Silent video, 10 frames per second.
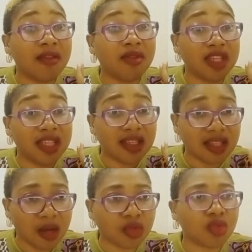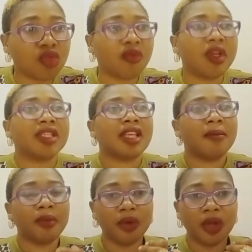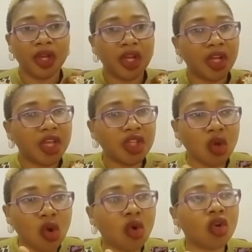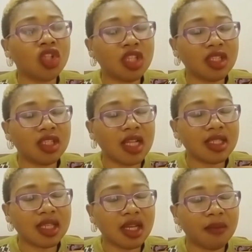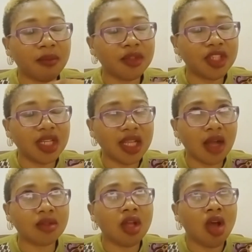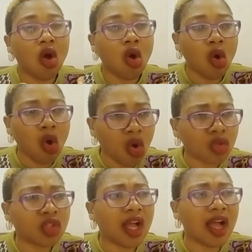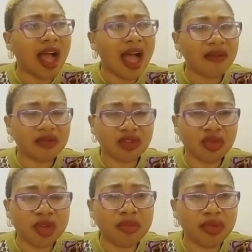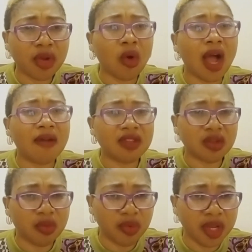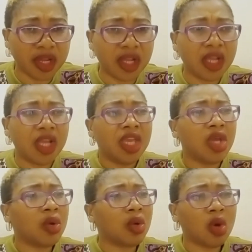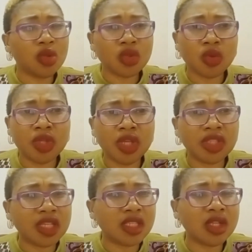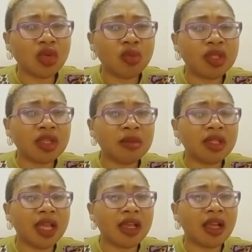he yells out. So for example, that yelling out occurred during break or after break. It could also, the intensity could be something like